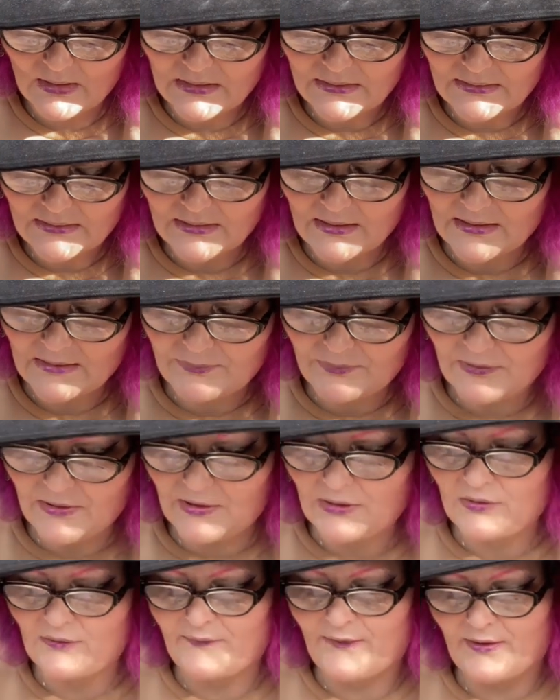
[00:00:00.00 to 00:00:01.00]
So that's pretty
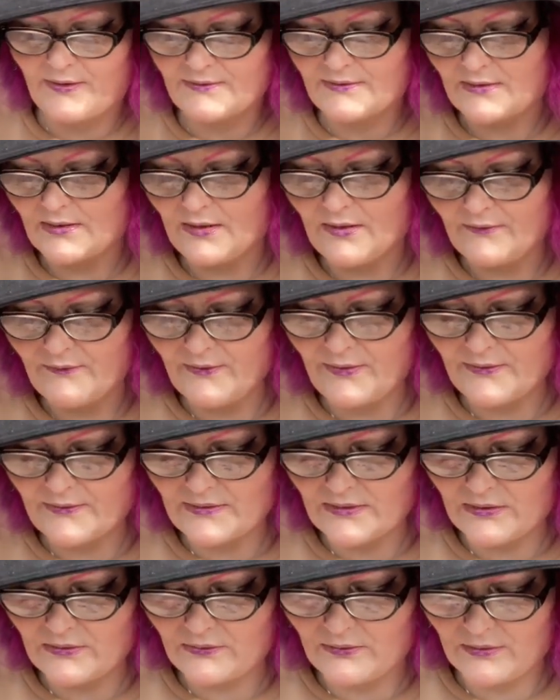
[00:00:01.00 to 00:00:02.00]
good, those
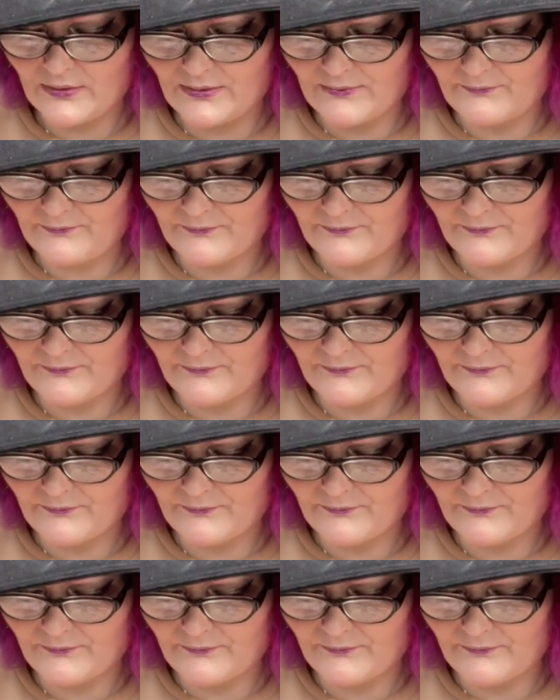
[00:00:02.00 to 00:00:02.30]
little